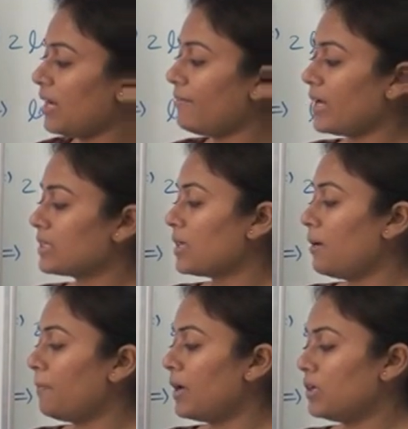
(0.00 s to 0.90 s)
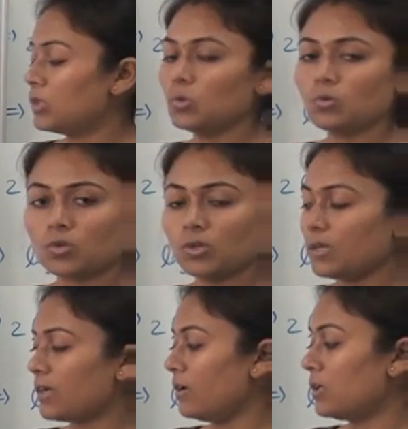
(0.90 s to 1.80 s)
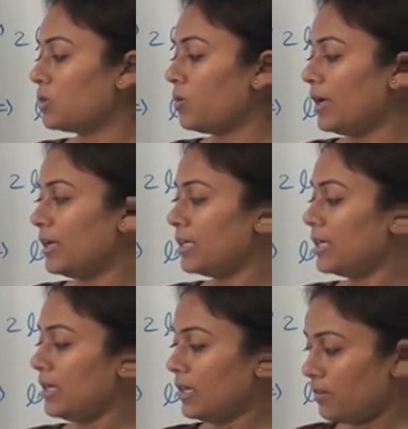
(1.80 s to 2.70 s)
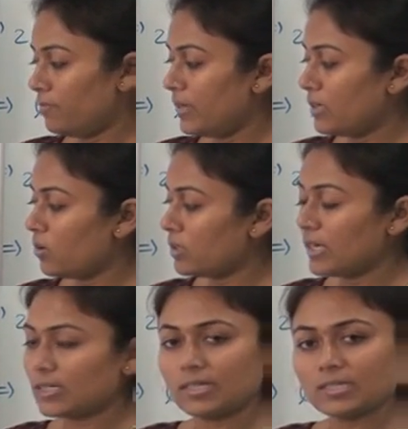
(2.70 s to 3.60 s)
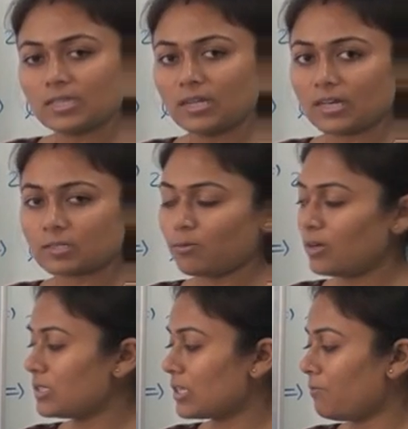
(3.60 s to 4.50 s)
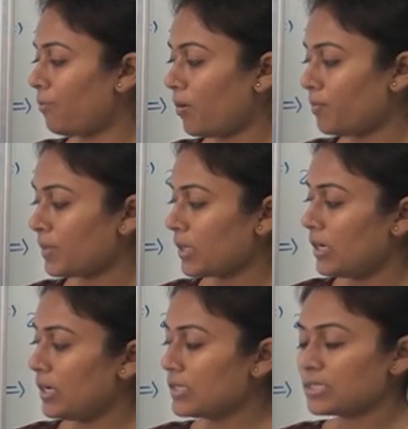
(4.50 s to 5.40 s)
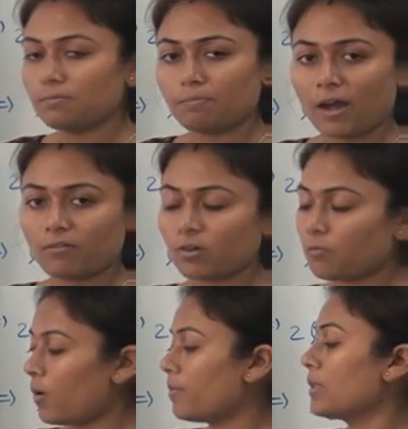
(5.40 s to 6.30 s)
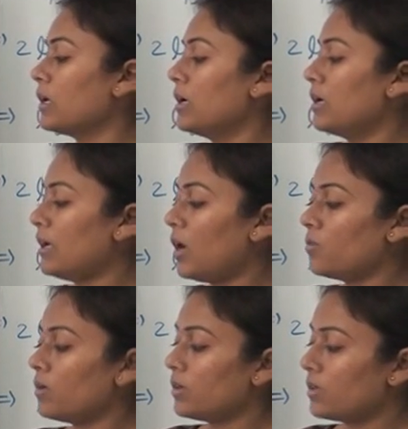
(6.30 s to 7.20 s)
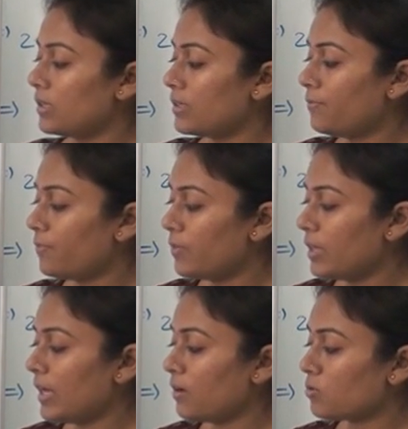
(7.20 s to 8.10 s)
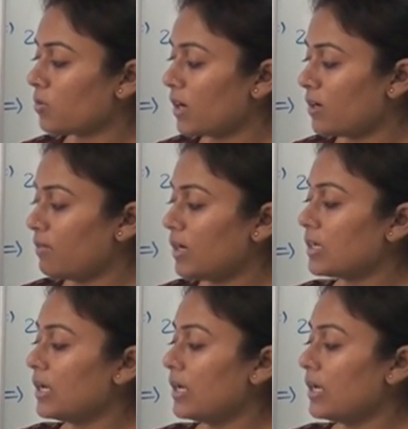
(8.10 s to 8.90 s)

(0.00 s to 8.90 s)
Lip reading: have example 2 cube equal to 8. We know that it is in exponential form, it is in power form. Now if we have to convert